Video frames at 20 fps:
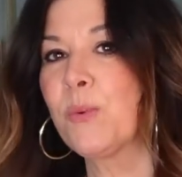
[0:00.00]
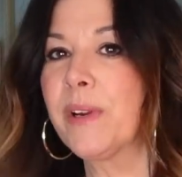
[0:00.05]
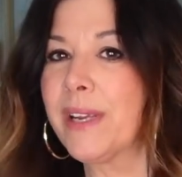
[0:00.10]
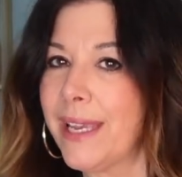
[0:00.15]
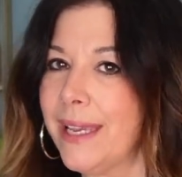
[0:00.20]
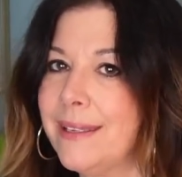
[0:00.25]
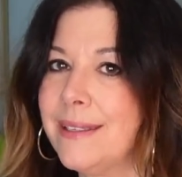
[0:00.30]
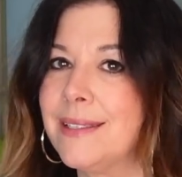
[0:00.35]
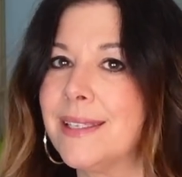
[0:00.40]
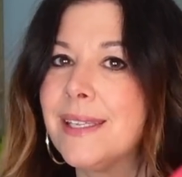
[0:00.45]
we're
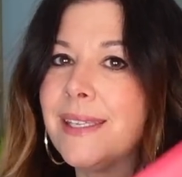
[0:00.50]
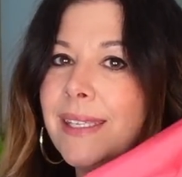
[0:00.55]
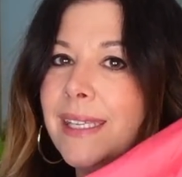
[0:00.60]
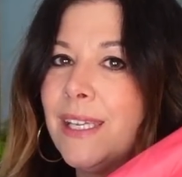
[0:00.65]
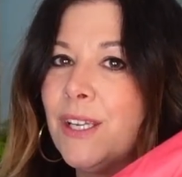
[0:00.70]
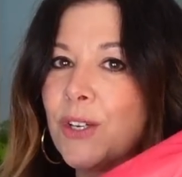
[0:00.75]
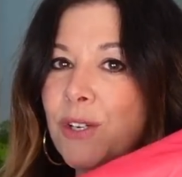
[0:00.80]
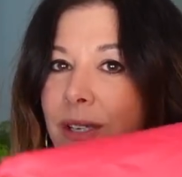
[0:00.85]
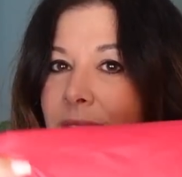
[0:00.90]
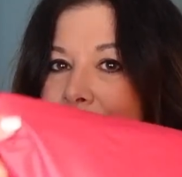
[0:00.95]
getting to
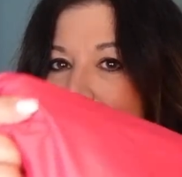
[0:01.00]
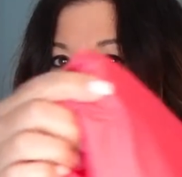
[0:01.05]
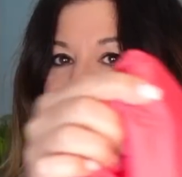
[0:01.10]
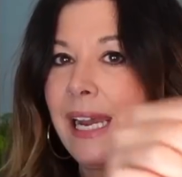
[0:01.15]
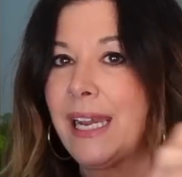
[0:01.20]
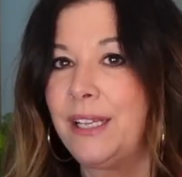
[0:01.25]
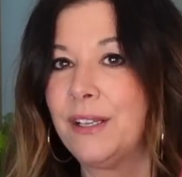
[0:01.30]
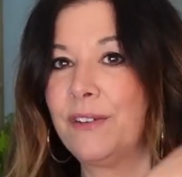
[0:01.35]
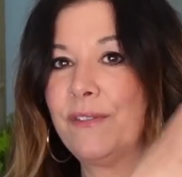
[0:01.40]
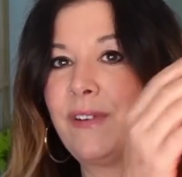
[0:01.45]
see her
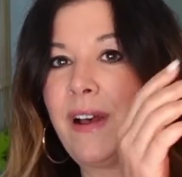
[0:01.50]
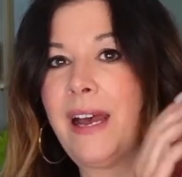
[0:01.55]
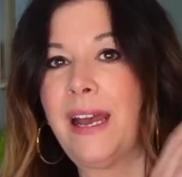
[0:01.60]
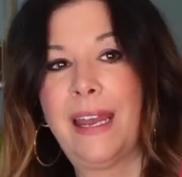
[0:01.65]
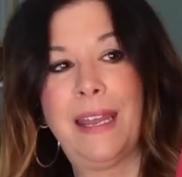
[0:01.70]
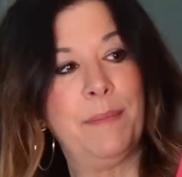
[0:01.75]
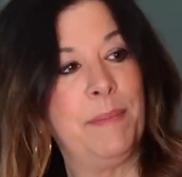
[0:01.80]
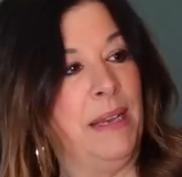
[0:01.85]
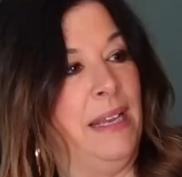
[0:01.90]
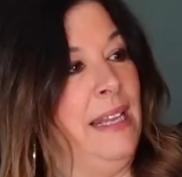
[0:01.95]
style
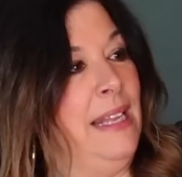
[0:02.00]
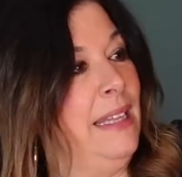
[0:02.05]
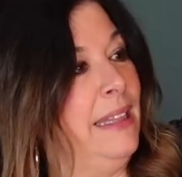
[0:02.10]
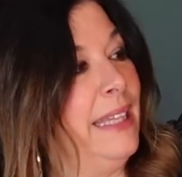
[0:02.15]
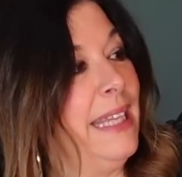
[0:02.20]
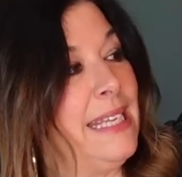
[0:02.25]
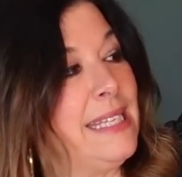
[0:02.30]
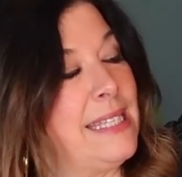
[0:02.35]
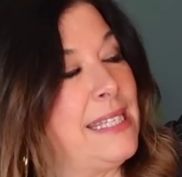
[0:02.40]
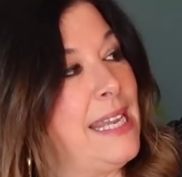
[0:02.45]
vibe.
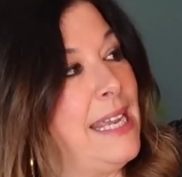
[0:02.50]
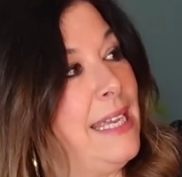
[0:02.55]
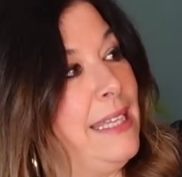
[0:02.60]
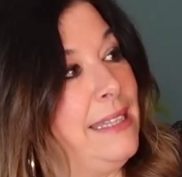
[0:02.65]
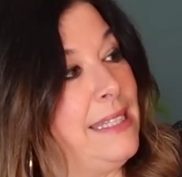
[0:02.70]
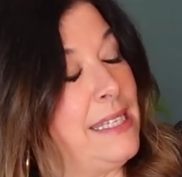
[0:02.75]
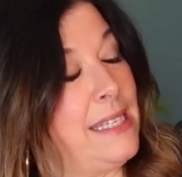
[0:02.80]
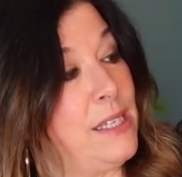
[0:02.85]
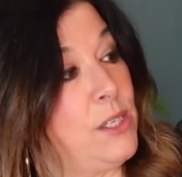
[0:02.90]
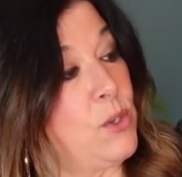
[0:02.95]
Land's
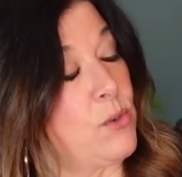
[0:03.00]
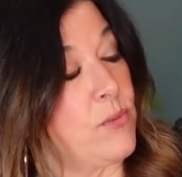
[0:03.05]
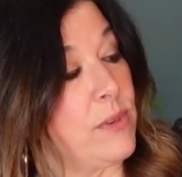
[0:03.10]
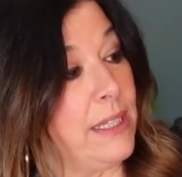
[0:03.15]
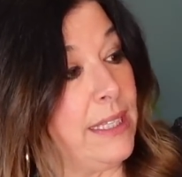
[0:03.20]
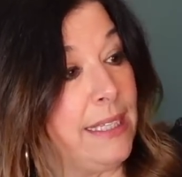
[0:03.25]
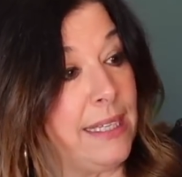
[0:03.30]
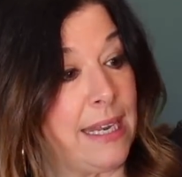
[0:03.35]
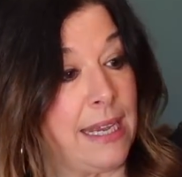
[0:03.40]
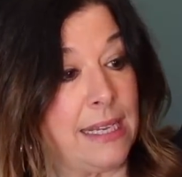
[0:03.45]
End, this is a
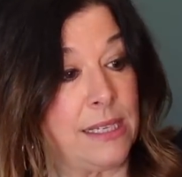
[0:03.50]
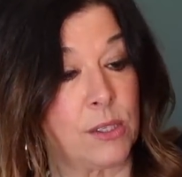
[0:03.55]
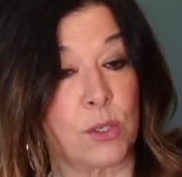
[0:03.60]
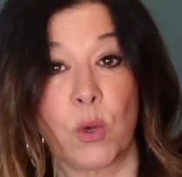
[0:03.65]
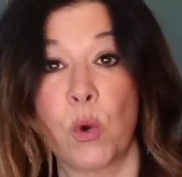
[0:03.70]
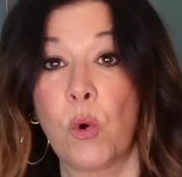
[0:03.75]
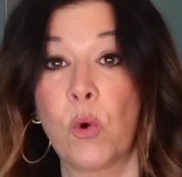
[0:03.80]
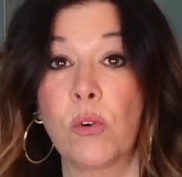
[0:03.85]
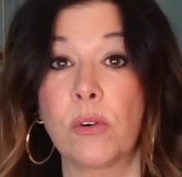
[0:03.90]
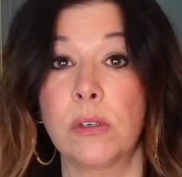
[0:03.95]
really nice
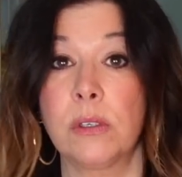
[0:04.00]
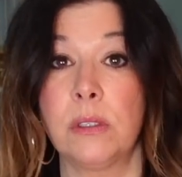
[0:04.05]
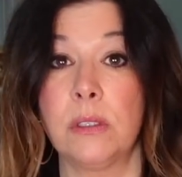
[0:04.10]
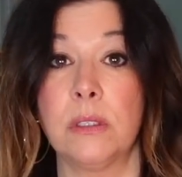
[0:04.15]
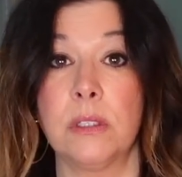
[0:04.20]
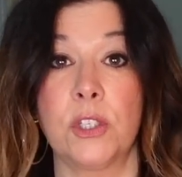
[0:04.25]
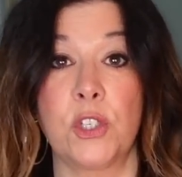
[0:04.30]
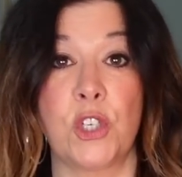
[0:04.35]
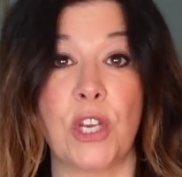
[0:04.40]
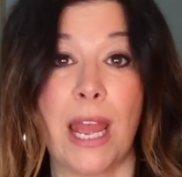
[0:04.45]

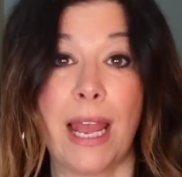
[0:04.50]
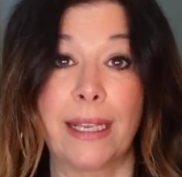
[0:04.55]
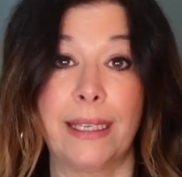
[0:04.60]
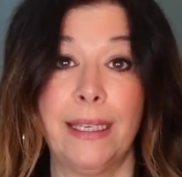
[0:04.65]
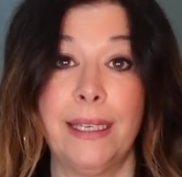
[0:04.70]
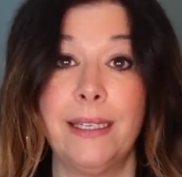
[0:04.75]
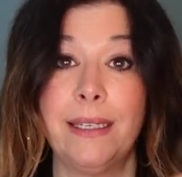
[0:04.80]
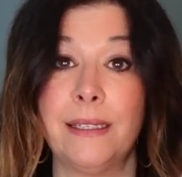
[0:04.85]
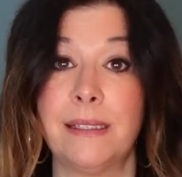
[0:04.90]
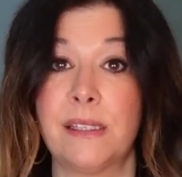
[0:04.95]
coral
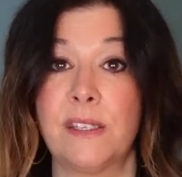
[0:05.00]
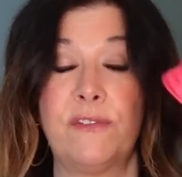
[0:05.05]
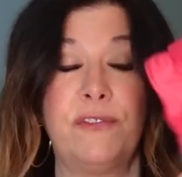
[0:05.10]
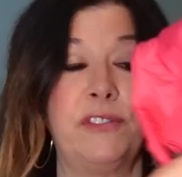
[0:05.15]
jacket. It's